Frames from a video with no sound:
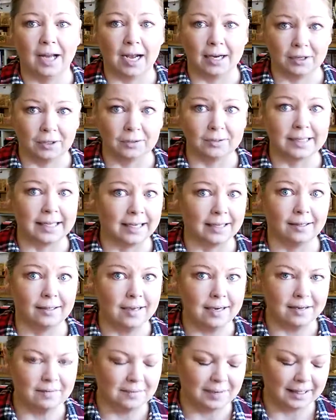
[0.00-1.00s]
I don't take a
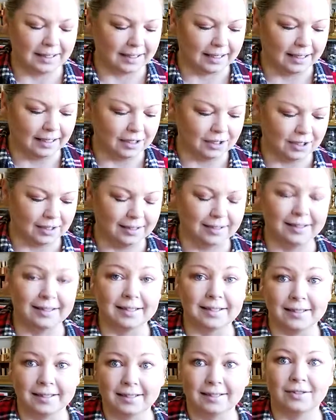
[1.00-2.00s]
lot of medication.
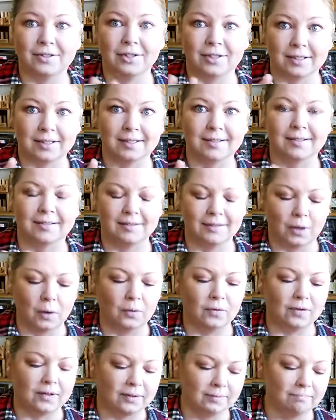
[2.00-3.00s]
This is just
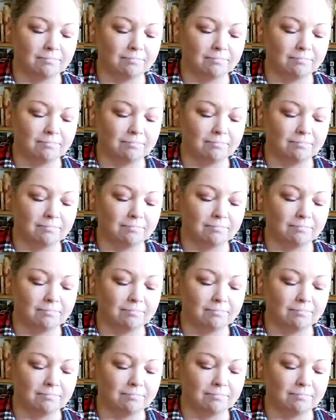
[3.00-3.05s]
over